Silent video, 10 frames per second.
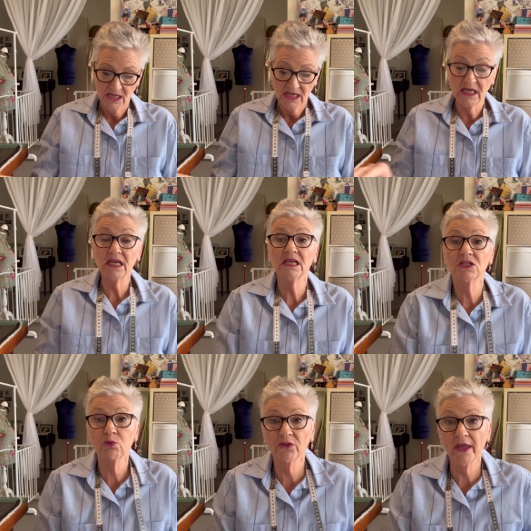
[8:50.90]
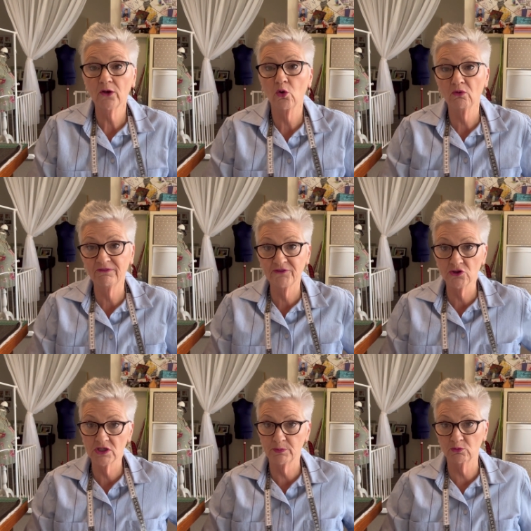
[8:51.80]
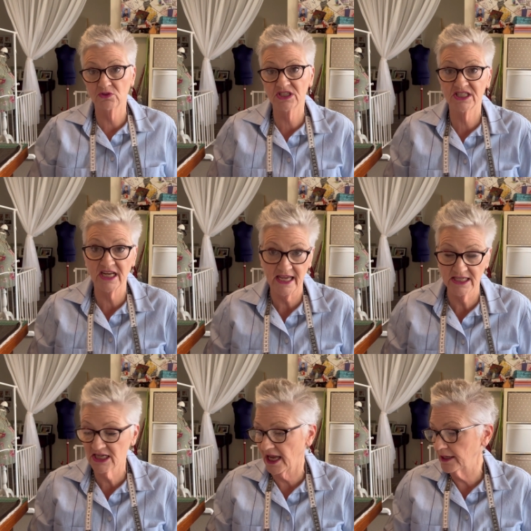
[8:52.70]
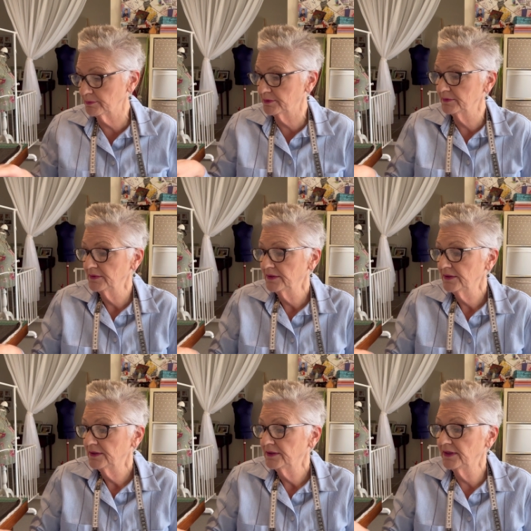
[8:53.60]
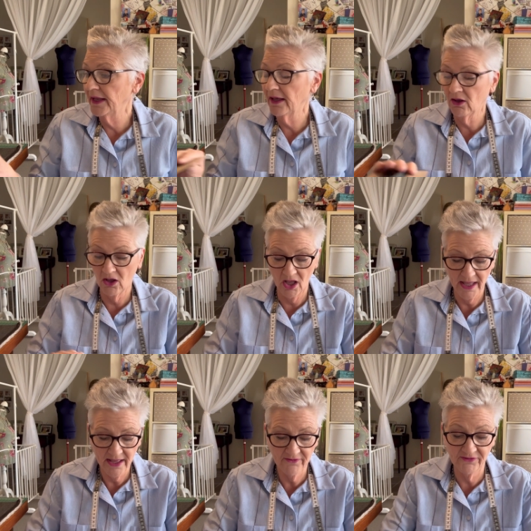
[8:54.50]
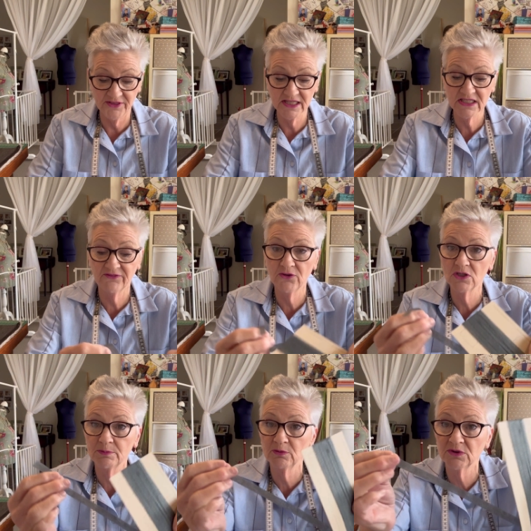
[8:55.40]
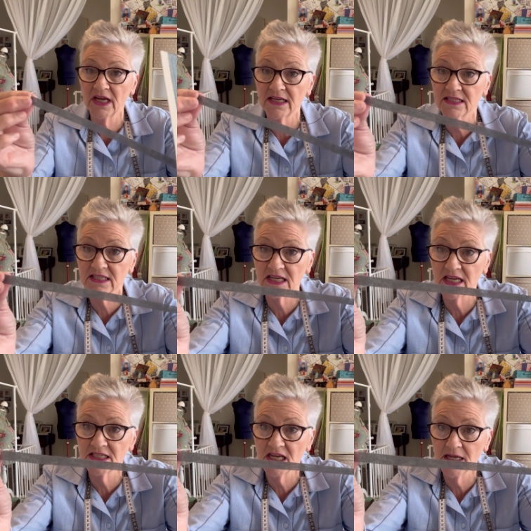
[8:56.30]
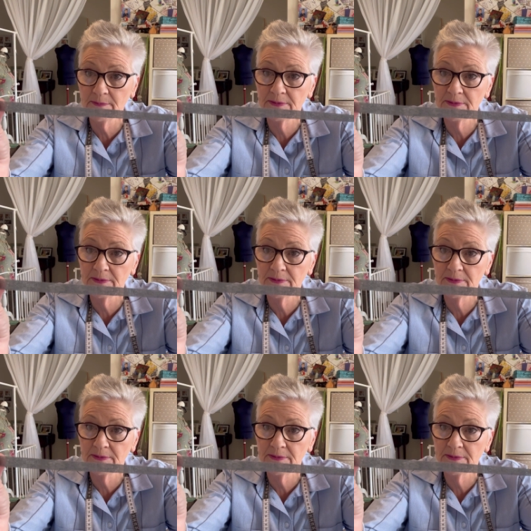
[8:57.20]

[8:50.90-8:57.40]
is what they call fusible stay tape. Now I have this fusible stay tape.